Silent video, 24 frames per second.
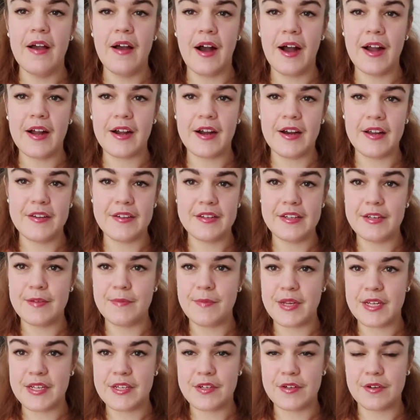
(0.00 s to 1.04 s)
I kind of did a
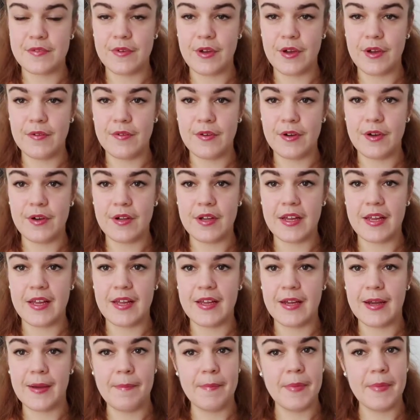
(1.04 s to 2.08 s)
mixture of
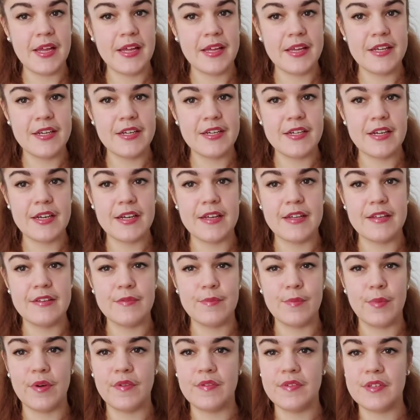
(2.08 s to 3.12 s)
overlocking and pinking shears,
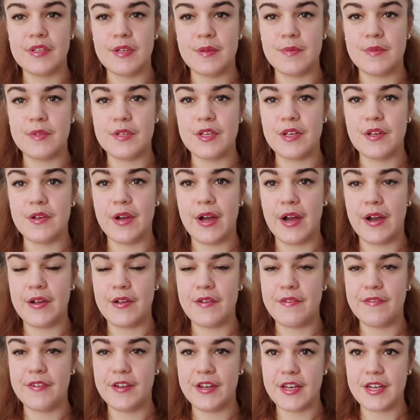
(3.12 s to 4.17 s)
but obviously up to you how you
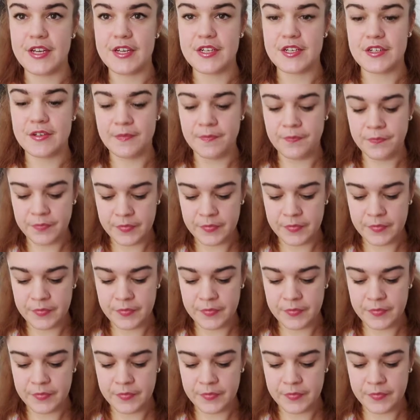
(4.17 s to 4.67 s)
finish.